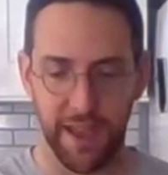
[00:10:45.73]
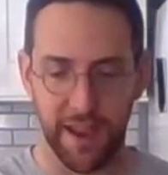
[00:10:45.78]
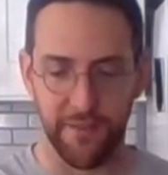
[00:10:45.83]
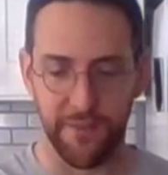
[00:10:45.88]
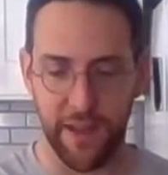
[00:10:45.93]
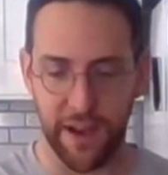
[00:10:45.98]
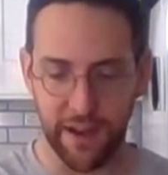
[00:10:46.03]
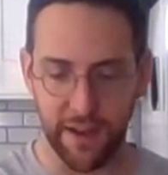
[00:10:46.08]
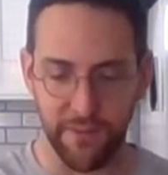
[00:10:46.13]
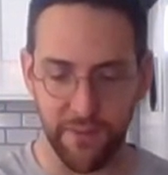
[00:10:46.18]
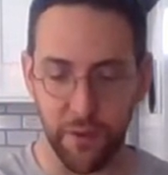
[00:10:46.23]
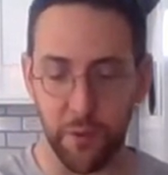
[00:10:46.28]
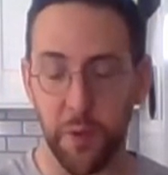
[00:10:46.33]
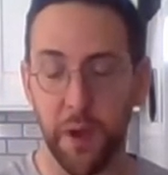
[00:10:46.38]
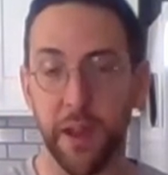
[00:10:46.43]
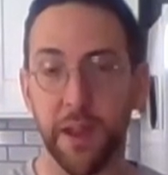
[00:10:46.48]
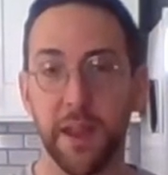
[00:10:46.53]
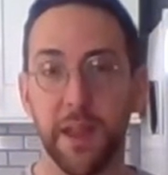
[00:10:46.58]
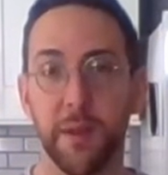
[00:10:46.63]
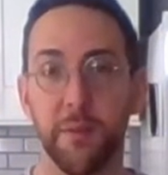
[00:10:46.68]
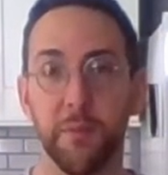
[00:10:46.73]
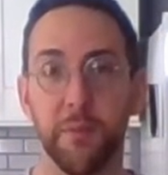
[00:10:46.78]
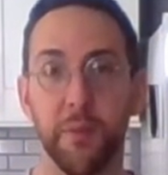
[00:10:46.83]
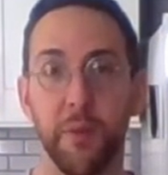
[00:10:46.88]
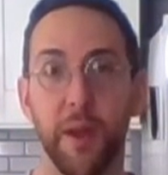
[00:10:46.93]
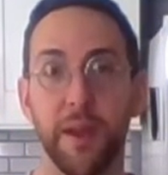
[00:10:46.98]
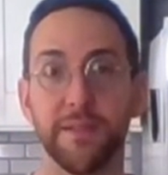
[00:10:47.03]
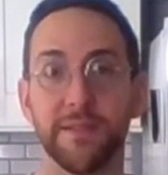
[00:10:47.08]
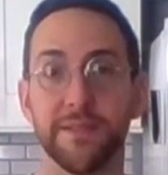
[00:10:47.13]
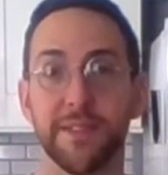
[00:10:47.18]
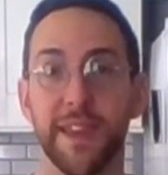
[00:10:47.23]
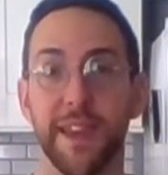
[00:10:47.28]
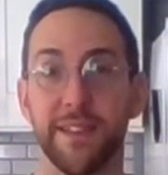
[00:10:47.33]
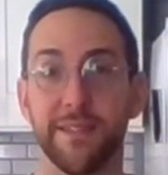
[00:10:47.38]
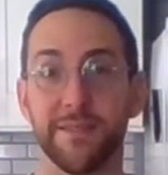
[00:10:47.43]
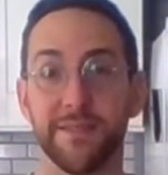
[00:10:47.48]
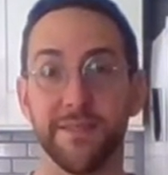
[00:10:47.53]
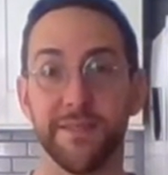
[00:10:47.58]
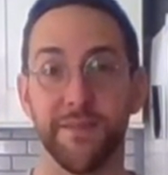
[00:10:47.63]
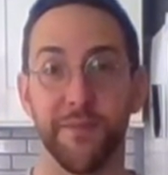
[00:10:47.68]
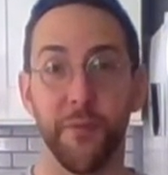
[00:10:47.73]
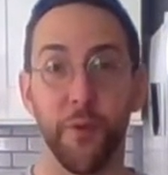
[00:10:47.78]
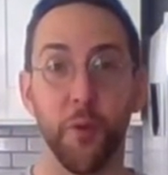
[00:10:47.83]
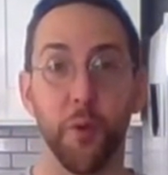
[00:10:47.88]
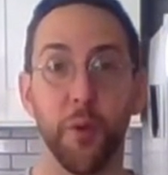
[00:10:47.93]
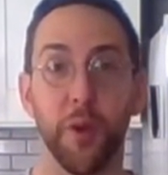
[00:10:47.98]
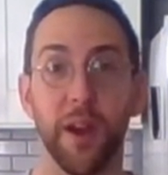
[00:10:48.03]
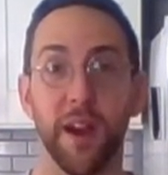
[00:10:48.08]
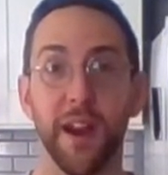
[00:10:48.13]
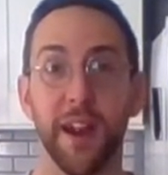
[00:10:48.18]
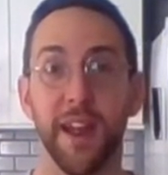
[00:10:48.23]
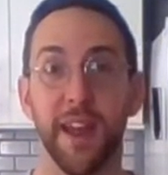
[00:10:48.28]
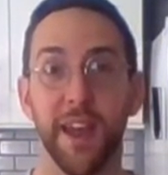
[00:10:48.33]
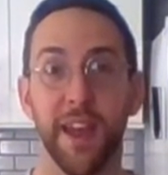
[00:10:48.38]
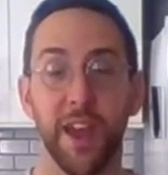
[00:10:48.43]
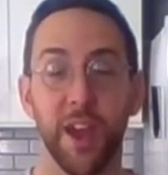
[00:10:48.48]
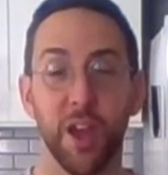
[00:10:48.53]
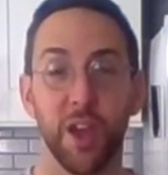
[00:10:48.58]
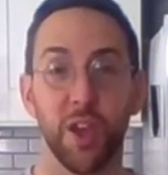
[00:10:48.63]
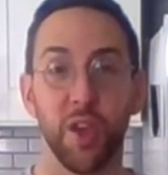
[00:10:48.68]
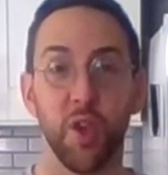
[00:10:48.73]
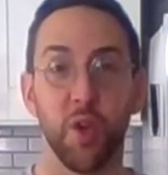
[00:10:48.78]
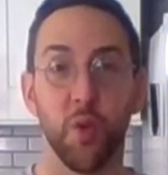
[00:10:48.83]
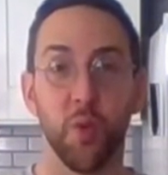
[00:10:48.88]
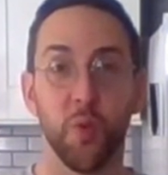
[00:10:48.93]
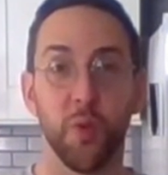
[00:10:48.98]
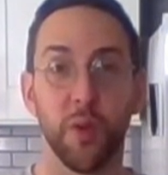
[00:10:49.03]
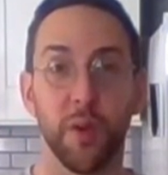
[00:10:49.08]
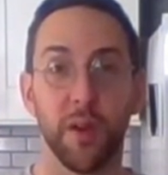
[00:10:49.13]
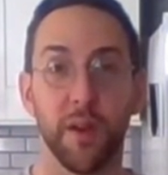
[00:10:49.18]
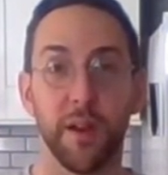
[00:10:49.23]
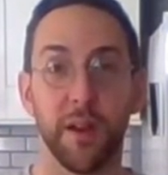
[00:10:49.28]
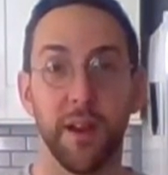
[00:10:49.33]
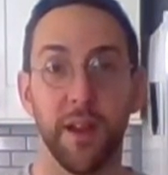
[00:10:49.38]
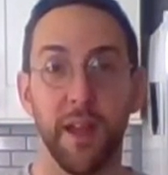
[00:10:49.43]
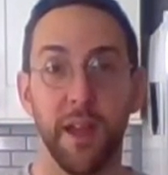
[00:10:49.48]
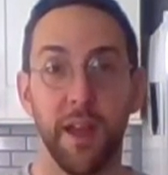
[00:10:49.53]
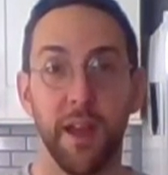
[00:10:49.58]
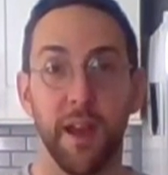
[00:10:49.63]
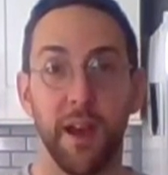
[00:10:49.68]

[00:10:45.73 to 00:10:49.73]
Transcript: In fact, if you want to impress guests for your